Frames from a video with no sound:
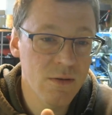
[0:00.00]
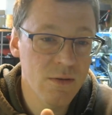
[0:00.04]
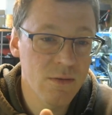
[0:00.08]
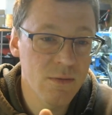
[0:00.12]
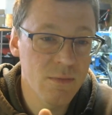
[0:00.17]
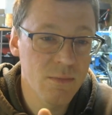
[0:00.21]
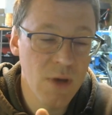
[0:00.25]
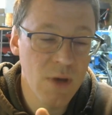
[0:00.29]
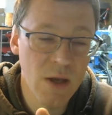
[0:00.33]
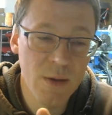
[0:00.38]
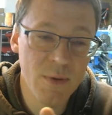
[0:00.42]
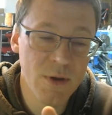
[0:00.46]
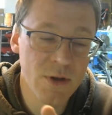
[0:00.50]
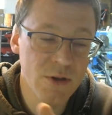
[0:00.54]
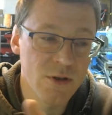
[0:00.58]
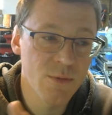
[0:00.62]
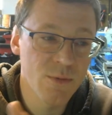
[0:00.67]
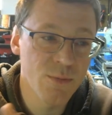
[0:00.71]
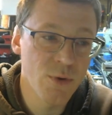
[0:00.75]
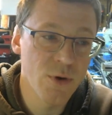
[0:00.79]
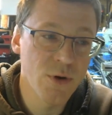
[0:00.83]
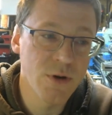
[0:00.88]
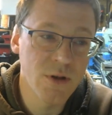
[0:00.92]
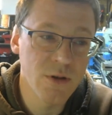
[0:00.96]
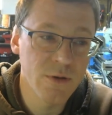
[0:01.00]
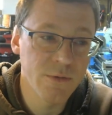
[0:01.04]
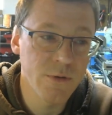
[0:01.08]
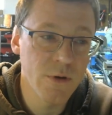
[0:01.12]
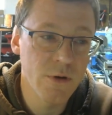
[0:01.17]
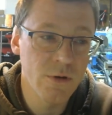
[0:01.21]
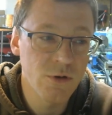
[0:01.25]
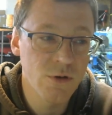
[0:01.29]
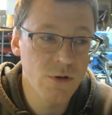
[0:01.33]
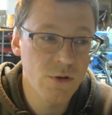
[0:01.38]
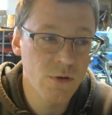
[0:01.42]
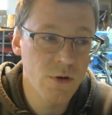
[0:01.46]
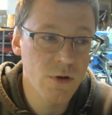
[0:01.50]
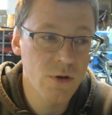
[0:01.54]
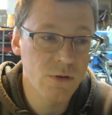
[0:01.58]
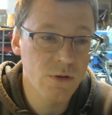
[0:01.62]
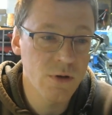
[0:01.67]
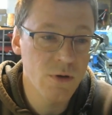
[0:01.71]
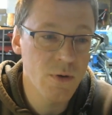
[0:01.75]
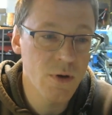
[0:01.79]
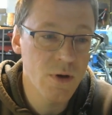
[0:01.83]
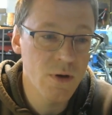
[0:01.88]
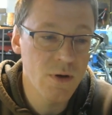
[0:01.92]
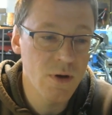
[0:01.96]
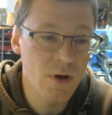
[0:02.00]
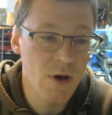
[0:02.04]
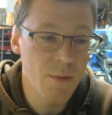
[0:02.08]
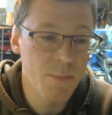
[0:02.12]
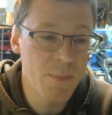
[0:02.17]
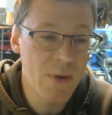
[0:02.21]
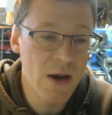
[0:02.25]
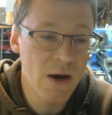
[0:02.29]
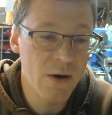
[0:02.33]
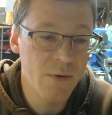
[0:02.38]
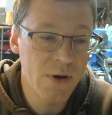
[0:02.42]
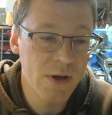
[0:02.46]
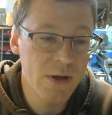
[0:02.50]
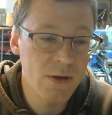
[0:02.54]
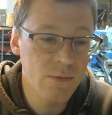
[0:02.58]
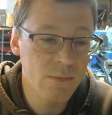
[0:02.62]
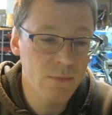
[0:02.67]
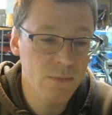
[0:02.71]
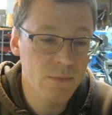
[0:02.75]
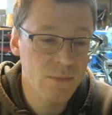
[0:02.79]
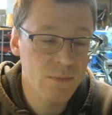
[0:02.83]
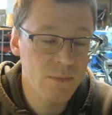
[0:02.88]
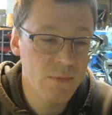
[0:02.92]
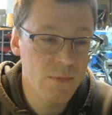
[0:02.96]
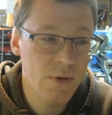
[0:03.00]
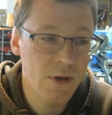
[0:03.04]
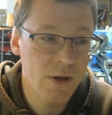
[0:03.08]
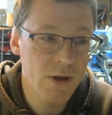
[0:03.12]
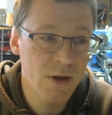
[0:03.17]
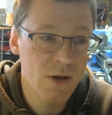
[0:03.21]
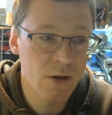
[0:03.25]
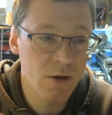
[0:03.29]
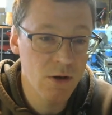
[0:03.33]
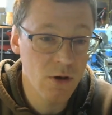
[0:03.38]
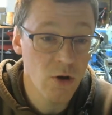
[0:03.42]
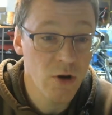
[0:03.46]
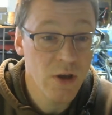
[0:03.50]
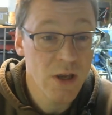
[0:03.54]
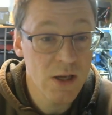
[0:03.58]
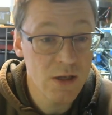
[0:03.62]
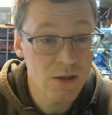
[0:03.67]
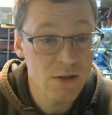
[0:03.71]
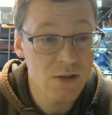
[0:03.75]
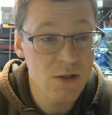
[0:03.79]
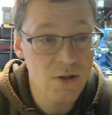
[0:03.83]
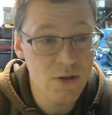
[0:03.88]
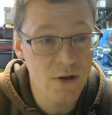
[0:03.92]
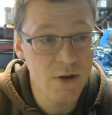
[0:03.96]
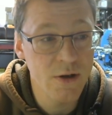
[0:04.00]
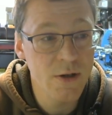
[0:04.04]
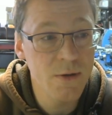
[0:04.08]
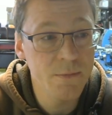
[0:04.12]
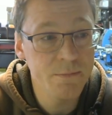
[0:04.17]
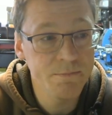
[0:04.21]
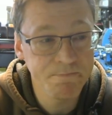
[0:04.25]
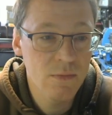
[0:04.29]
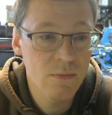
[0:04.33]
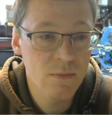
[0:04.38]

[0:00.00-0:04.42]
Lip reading: Maybe at some point in the future I'll do a bearing locking design.